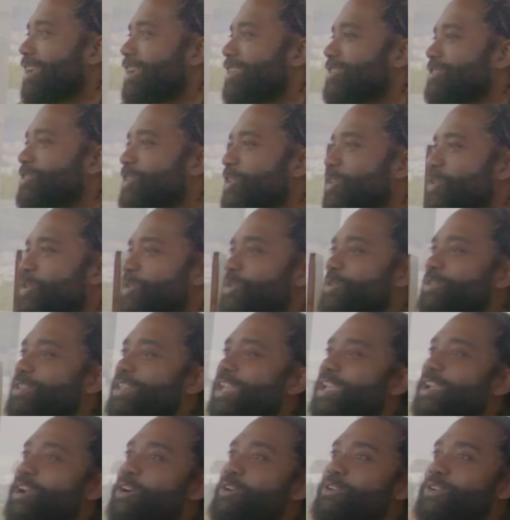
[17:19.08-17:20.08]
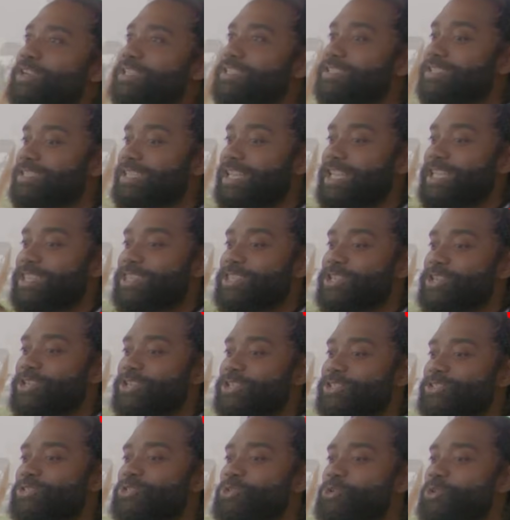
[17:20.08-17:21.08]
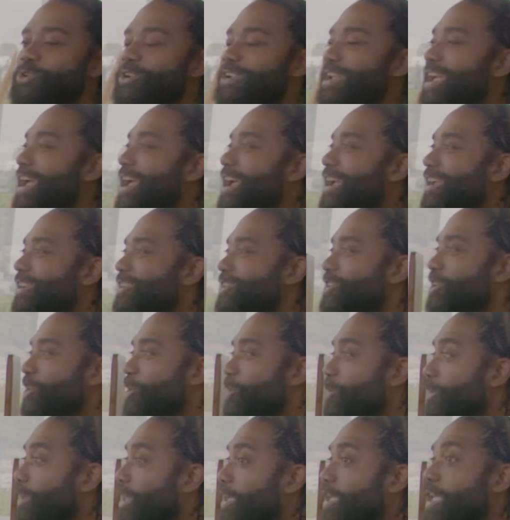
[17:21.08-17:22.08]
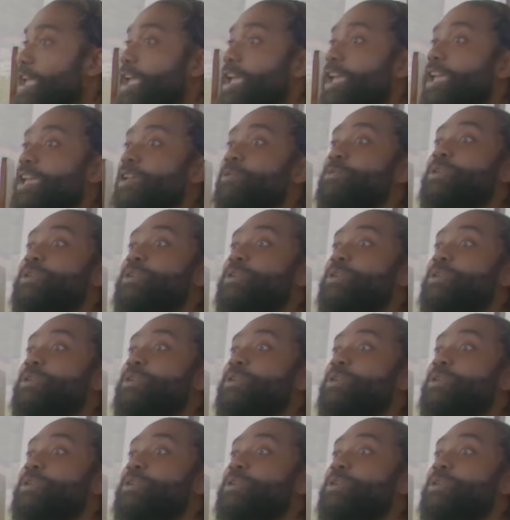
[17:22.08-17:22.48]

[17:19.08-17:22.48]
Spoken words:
and so they always let their tour guide know, like, hey,